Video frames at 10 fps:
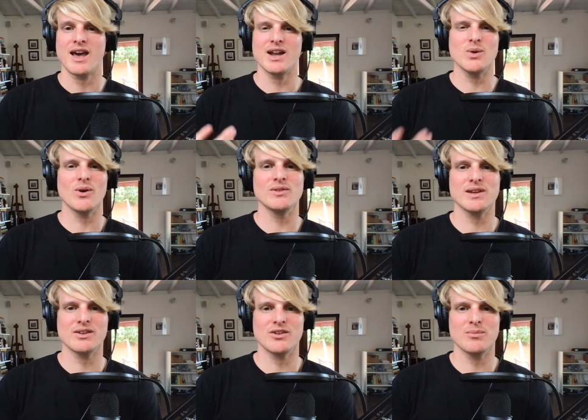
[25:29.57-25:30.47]
and you only
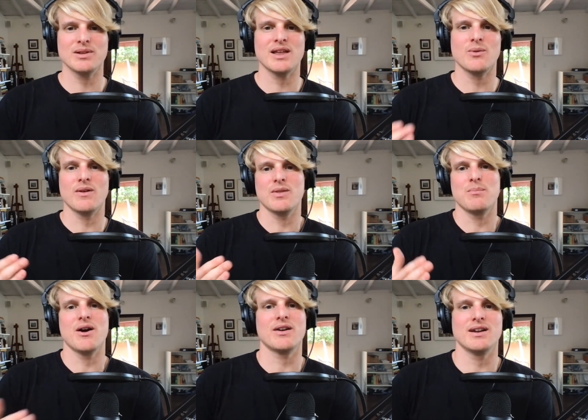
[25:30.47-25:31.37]
accumulate when the
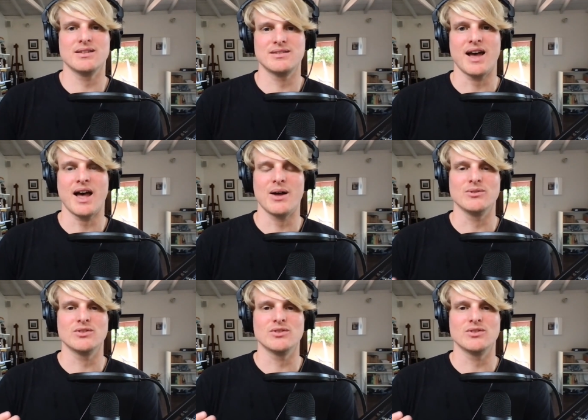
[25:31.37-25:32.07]
market is down.